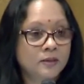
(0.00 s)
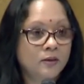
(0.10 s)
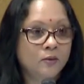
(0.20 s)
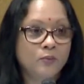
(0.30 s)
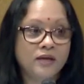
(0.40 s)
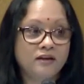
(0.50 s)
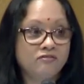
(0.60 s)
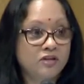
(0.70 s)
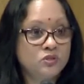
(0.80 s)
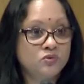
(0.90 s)
We had a
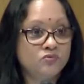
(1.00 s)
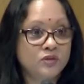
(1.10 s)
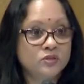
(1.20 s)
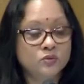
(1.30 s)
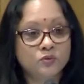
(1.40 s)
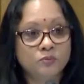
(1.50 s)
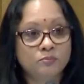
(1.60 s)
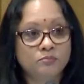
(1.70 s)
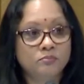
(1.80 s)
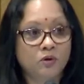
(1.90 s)
face-to-face group
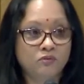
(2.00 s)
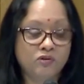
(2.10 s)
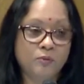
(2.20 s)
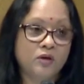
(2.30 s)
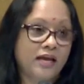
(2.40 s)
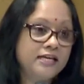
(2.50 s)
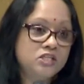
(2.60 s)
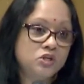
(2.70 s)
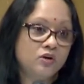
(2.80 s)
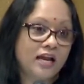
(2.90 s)
of about
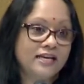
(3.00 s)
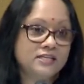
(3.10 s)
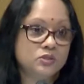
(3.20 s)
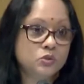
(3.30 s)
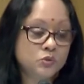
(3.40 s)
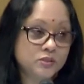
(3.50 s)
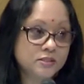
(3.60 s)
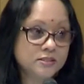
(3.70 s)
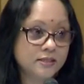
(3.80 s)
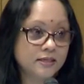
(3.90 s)
80 or 90
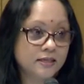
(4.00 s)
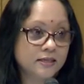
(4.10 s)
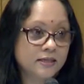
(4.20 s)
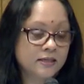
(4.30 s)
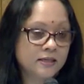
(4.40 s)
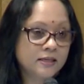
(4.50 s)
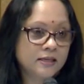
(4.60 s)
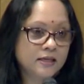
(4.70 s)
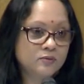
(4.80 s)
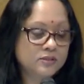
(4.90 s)
students there.
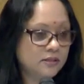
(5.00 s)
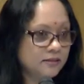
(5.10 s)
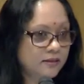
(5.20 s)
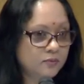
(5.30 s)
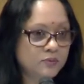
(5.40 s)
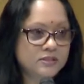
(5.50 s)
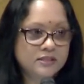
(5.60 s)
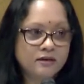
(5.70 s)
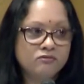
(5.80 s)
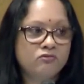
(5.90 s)
And we said that was
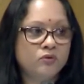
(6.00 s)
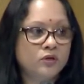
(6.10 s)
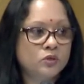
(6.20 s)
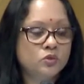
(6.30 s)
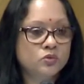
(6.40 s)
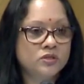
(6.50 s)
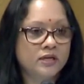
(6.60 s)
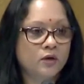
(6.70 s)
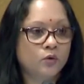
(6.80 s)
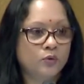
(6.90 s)
enough for a 2-day
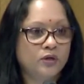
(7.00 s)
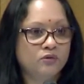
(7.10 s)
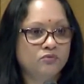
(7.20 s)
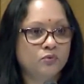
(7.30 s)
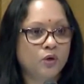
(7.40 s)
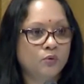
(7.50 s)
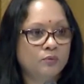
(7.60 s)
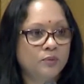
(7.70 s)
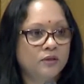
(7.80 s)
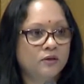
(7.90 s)
or a 24-hour
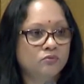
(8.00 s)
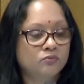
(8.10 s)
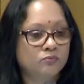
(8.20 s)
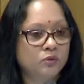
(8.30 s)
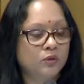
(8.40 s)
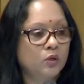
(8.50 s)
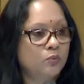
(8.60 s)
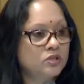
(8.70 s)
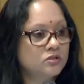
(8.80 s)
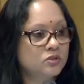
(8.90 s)
period during
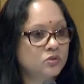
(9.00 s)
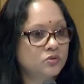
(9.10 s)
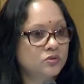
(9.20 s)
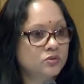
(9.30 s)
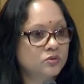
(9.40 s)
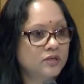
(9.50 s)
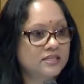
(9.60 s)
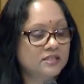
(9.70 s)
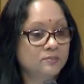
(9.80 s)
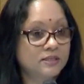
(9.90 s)
which the students could
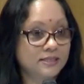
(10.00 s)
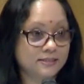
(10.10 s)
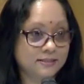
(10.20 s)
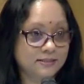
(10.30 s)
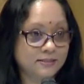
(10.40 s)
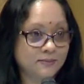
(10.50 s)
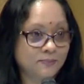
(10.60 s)
attempt the test.